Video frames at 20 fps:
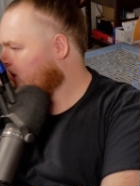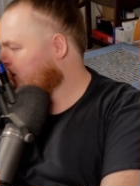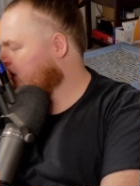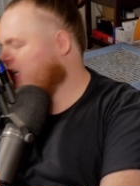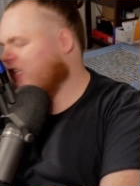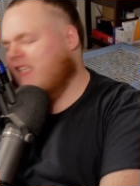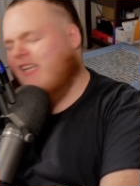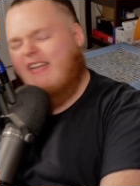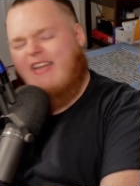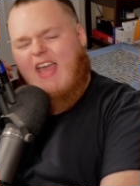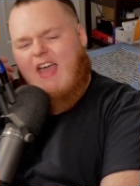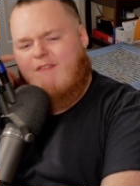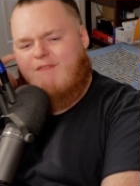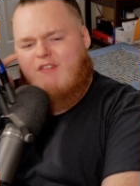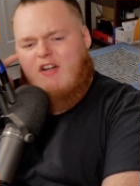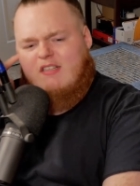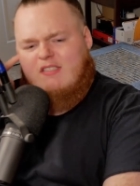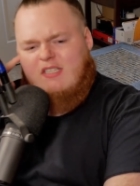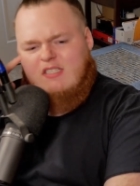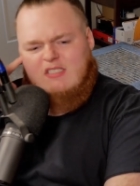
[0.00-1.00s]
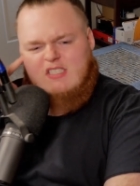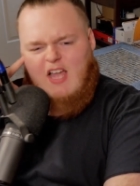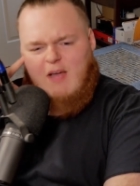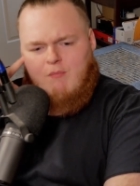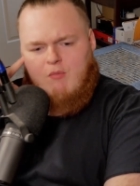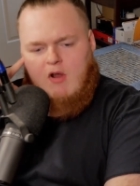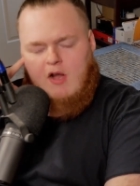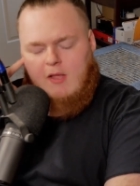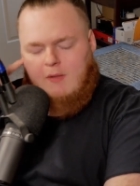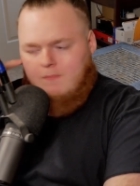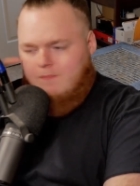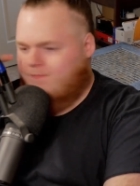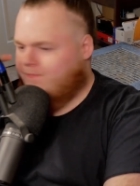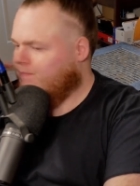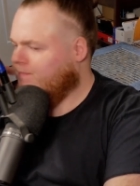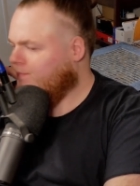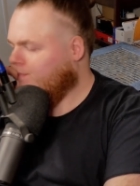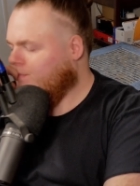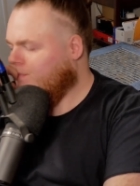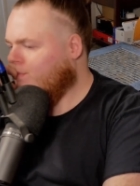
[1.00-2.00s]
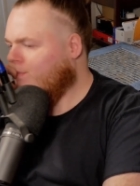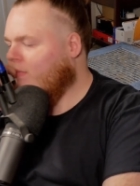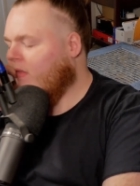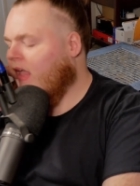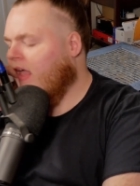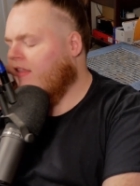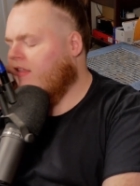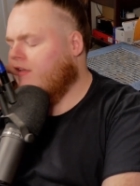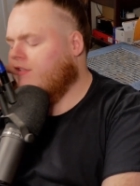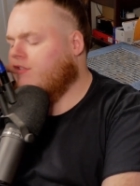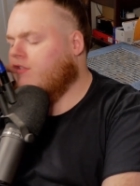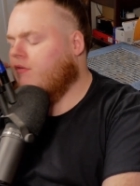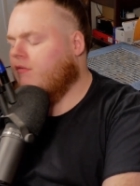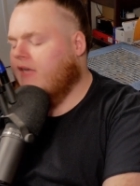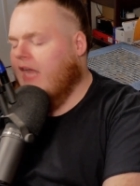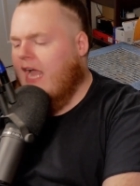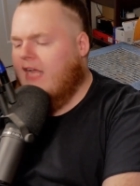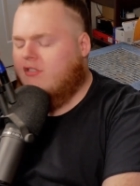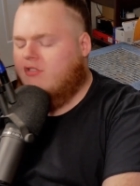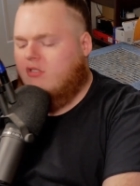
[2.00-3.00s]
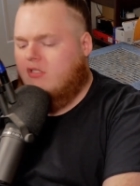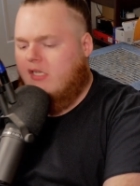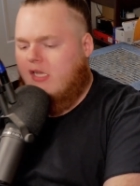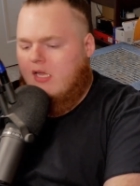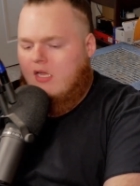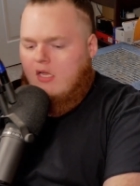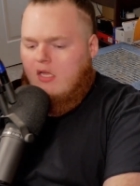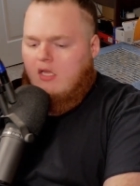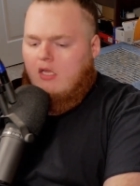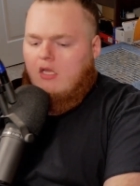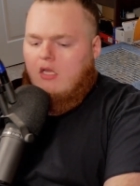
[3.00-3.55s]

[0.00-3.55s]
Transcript: He's like, nah, fuck this, I'm running. And then so naturally,